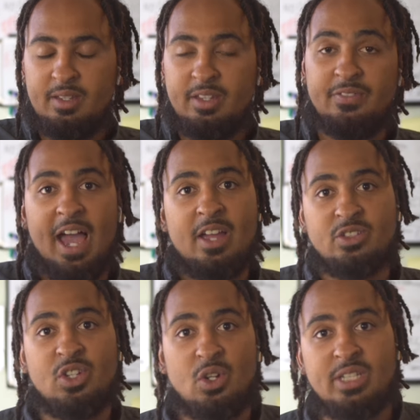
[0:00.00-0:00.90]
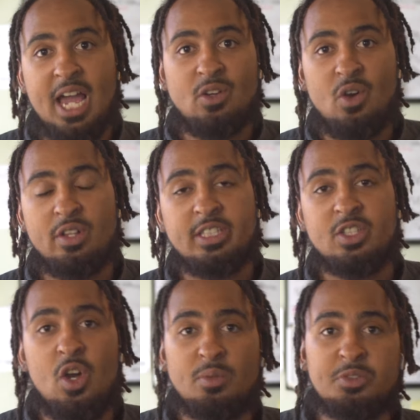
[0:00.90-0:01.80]
the values go down on these
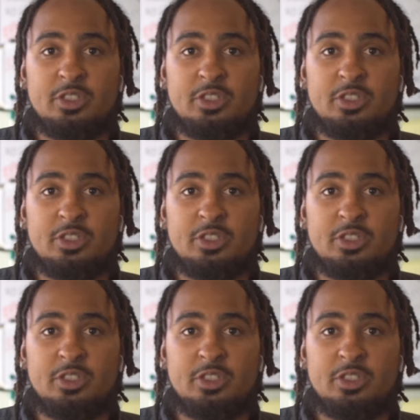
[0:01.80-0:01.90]
homes,